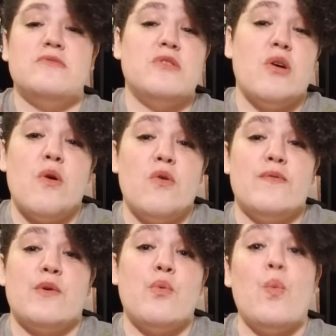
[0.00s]
go
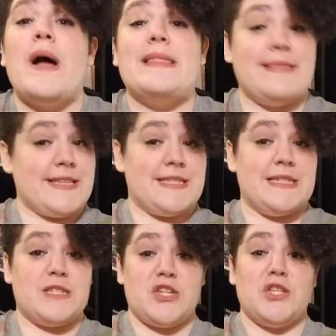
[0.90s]
over what this
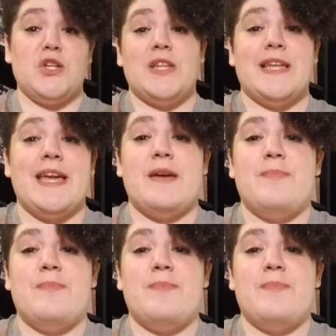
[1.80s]
is going to look like